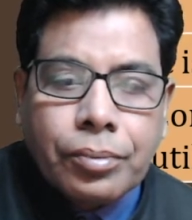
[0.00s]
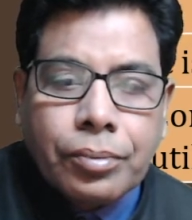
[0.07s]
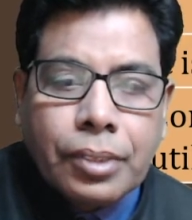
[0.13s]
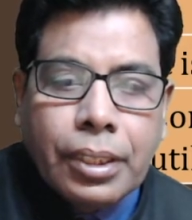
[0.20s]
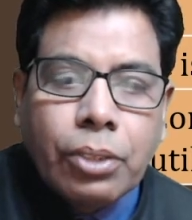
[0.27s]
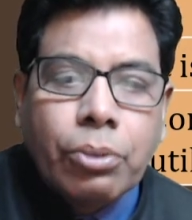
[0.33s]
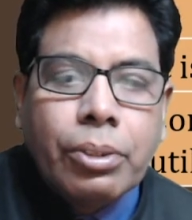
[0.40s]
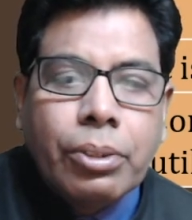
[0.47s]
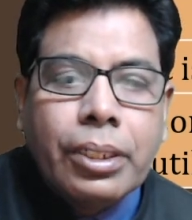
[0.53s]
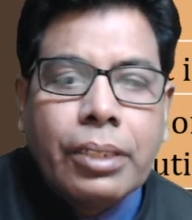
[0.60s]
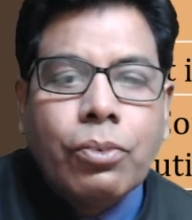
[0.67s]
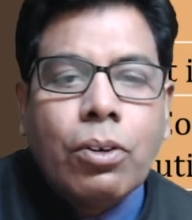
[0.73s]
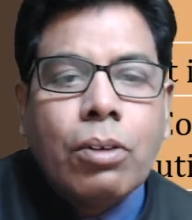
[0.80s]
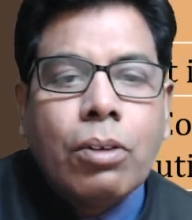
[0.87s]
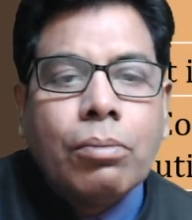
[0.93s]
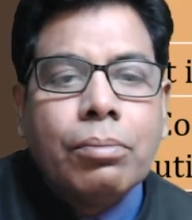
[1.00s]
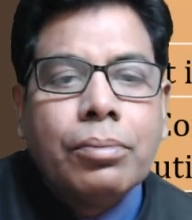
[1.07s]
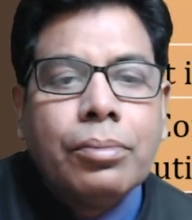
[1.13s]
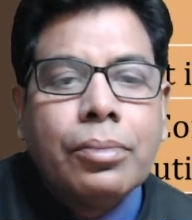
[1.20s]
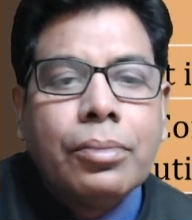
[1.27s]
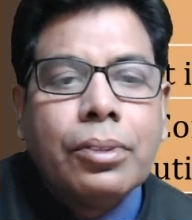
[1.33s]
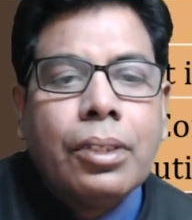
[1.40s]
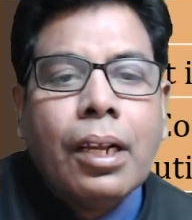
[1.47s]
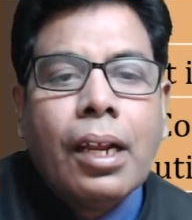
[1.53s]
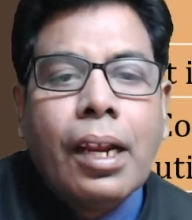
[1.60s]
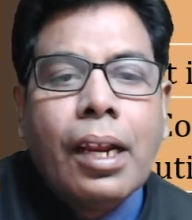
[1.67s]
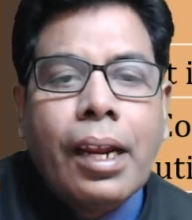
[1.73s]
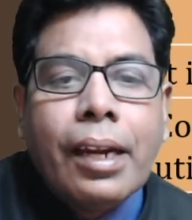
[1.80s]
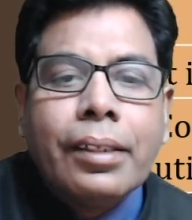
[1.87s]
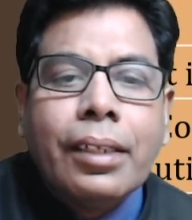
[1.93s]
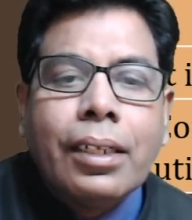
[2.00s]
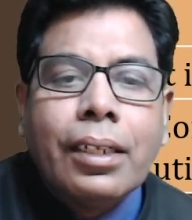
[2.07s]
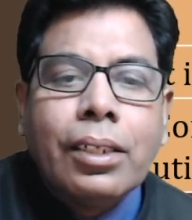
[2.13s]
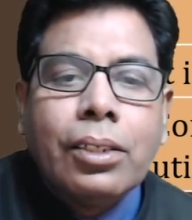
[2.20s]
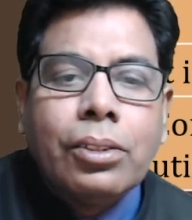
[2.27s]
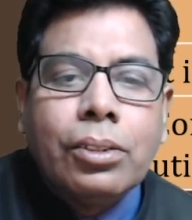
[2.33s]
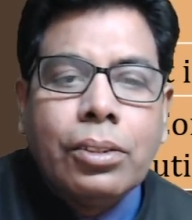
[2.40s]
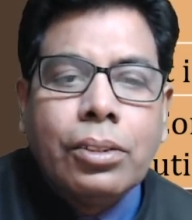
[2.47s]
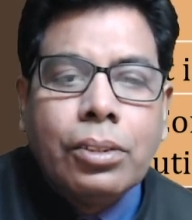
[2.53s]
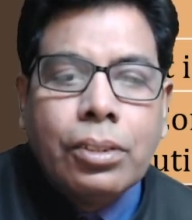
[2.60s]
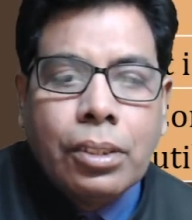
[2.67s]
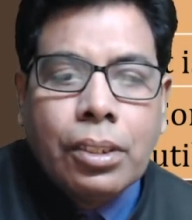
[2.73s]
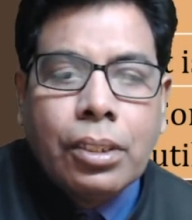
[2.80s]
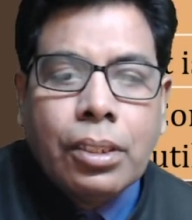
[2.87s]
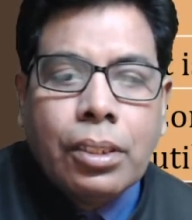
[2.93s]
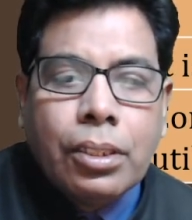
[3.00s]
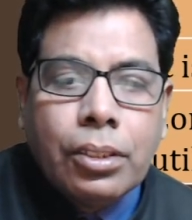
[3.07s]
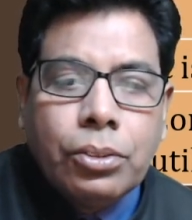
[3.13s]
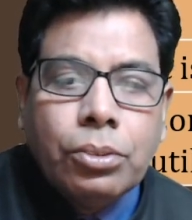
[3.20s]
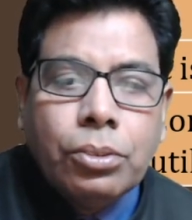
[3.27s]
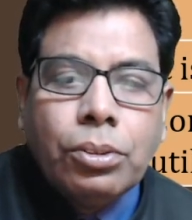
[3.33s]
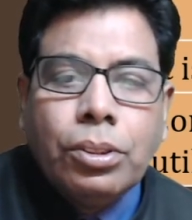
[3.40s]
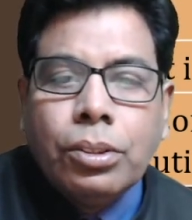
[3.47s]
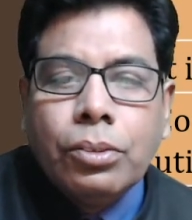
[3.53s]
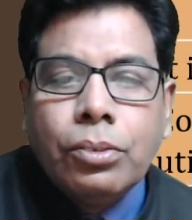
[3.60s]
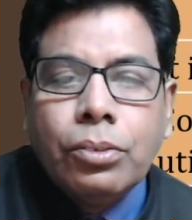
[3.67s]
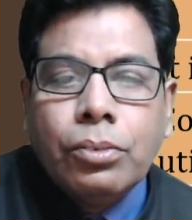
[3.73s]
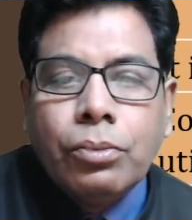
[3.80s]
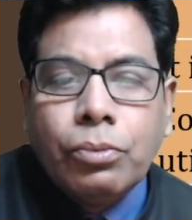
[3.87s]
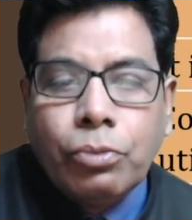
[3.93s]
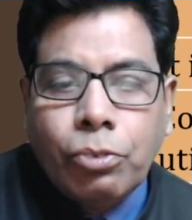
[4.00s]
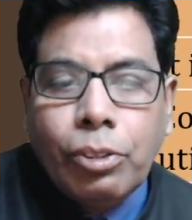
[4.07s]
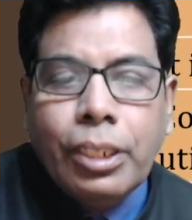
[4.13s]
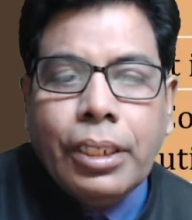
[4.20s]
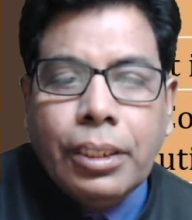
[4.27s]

encoded form and they are used fully.